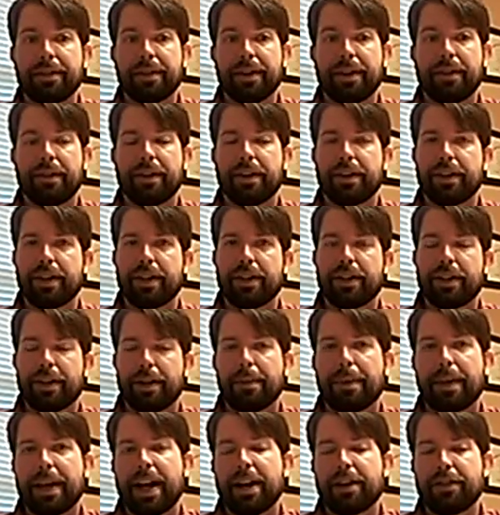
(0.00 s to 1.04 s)
there's
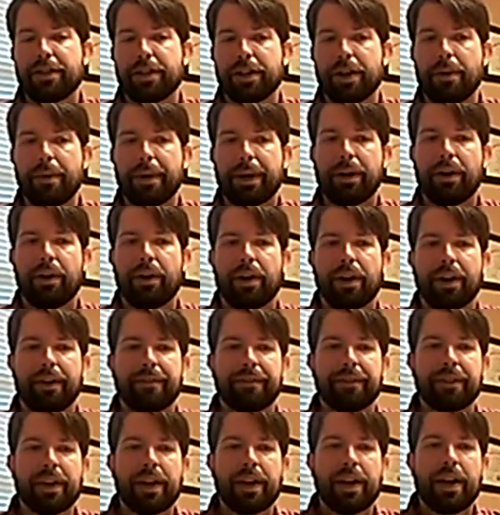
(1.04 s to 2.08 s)
something actually going
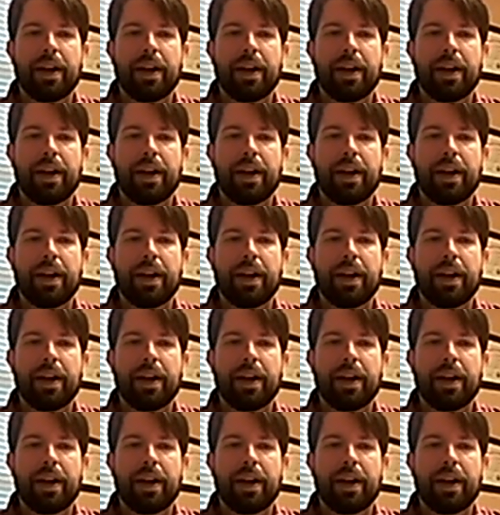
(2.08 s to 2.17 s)
on.